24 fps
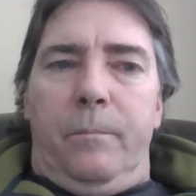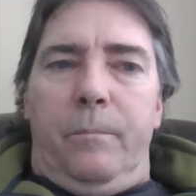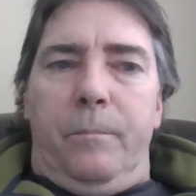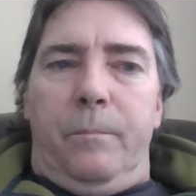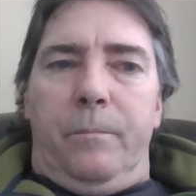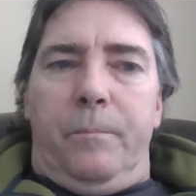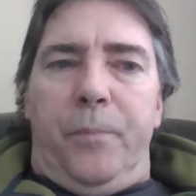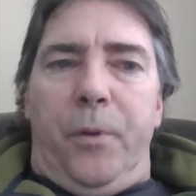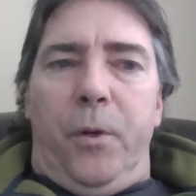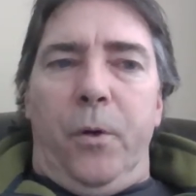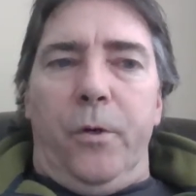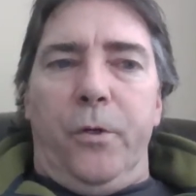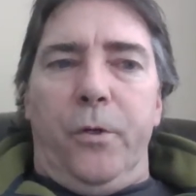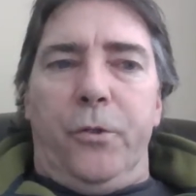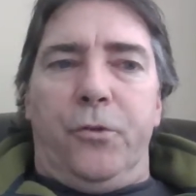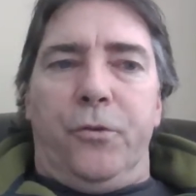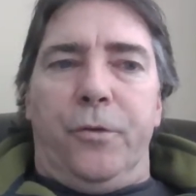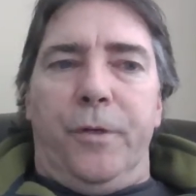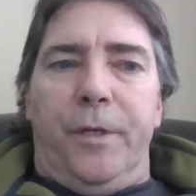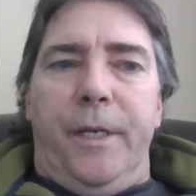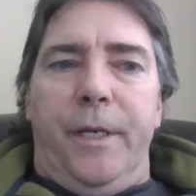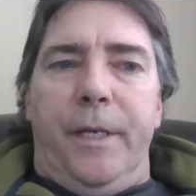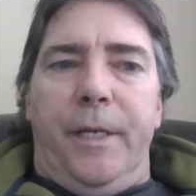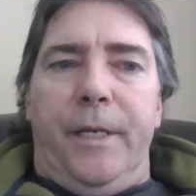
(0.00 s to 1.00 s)

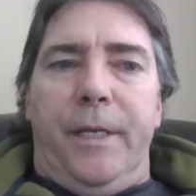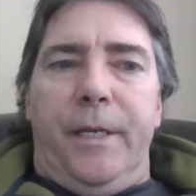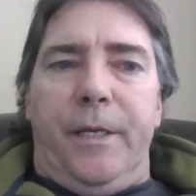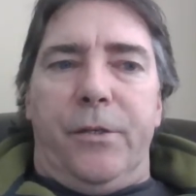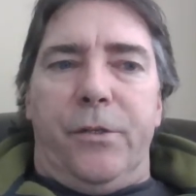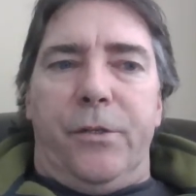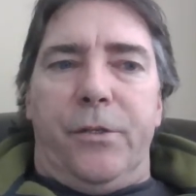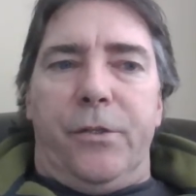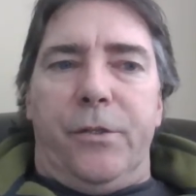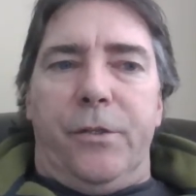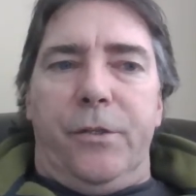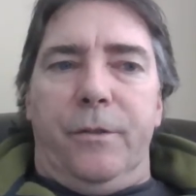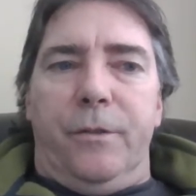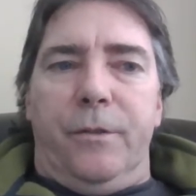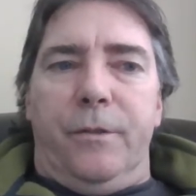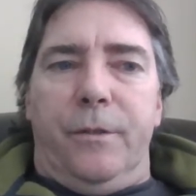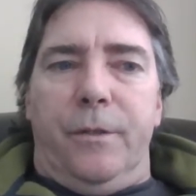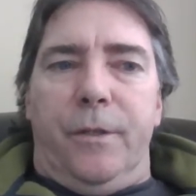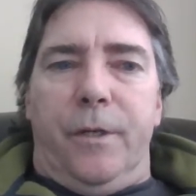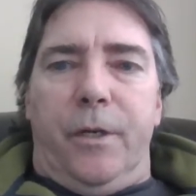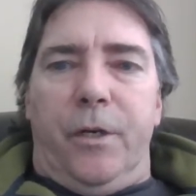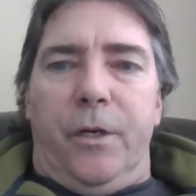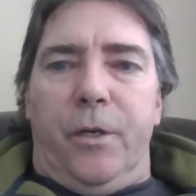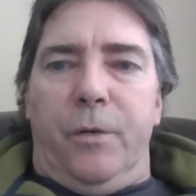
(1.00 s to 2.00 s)
Poetry is
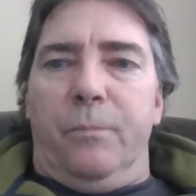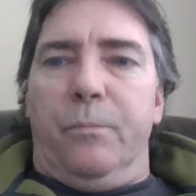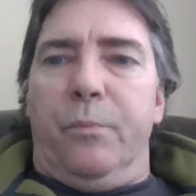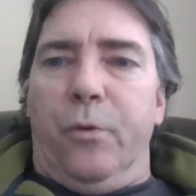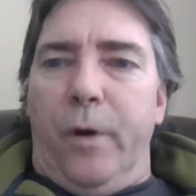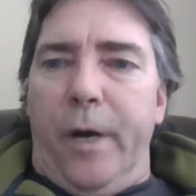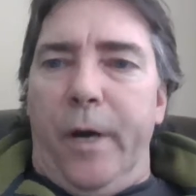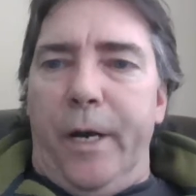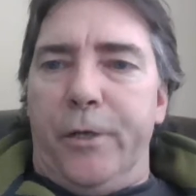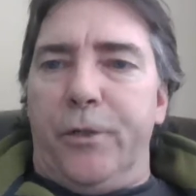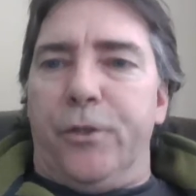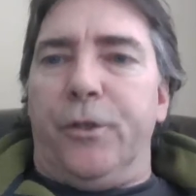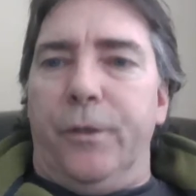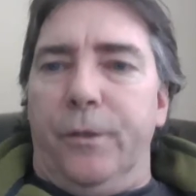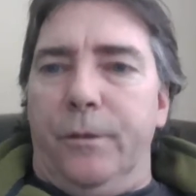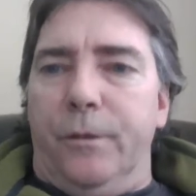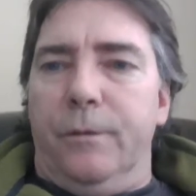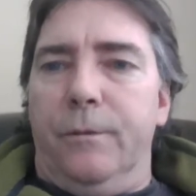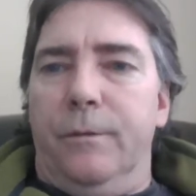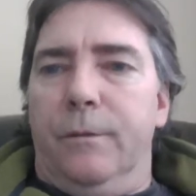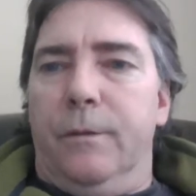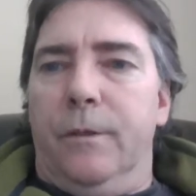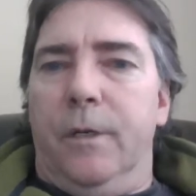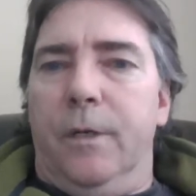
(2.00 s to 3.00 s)
a compression
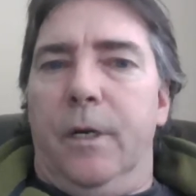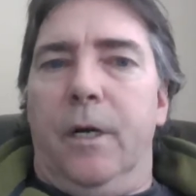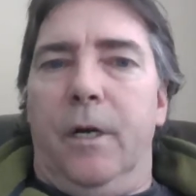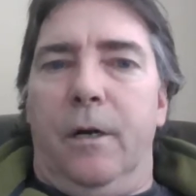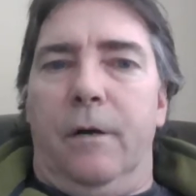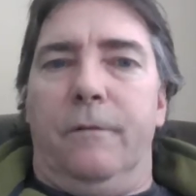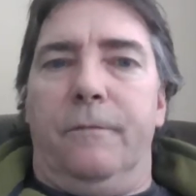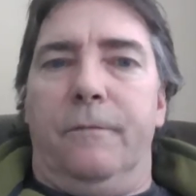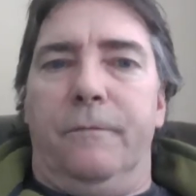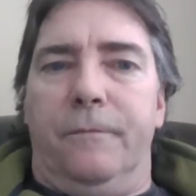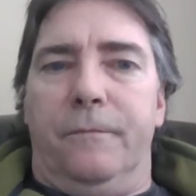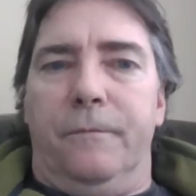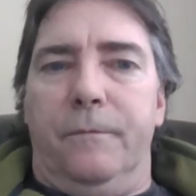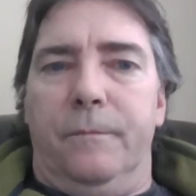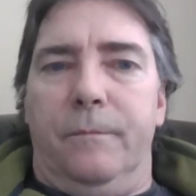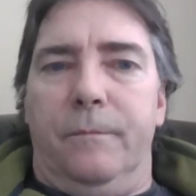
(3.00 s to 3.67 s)
of